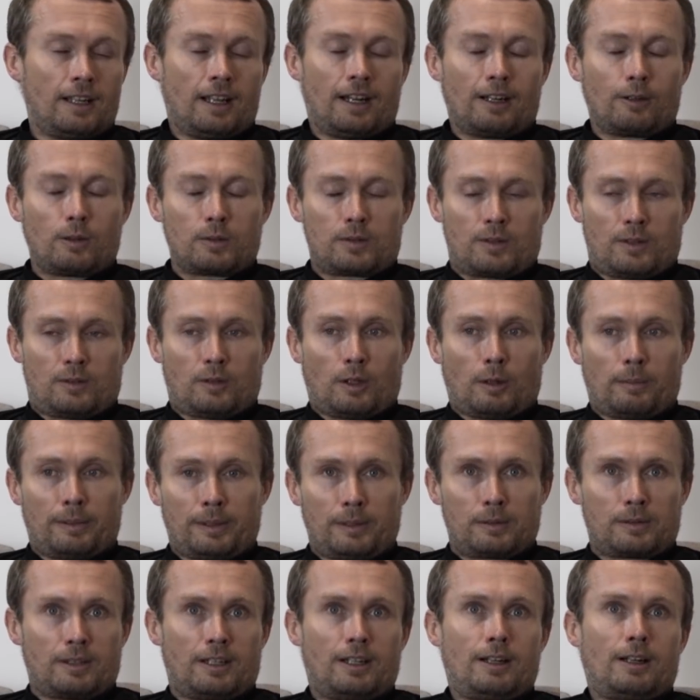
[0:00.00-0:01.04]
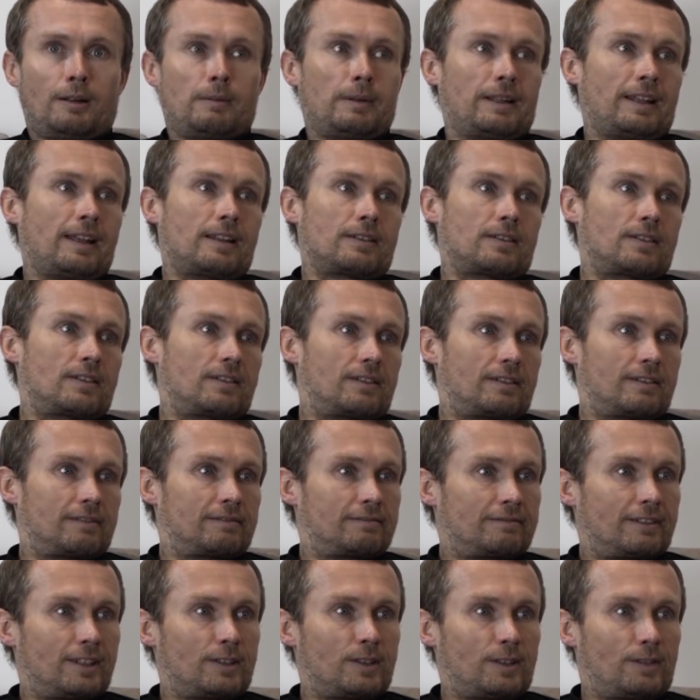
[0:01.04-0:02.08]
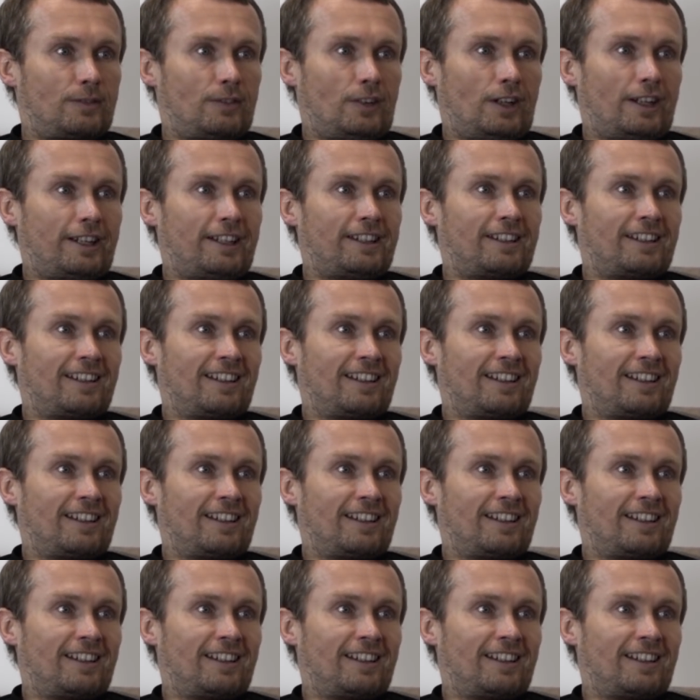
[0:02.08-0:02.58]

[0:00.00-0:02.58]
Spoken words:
I got to the top, and it was like, oh, this is fine.